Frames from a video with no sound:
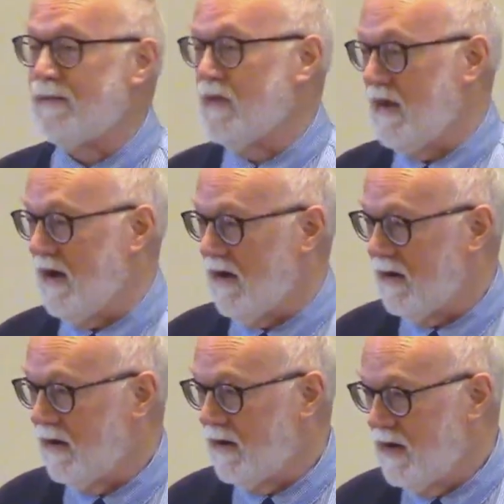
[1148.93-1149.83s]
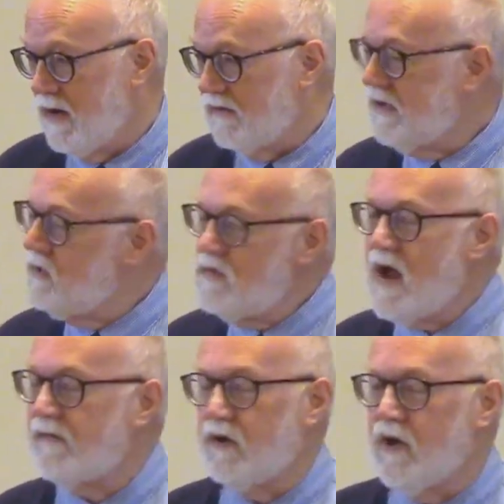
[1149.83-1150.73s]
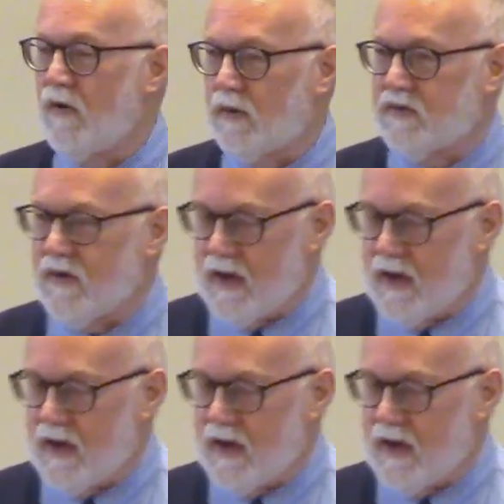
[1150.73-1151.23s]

there. See, you never know what's going to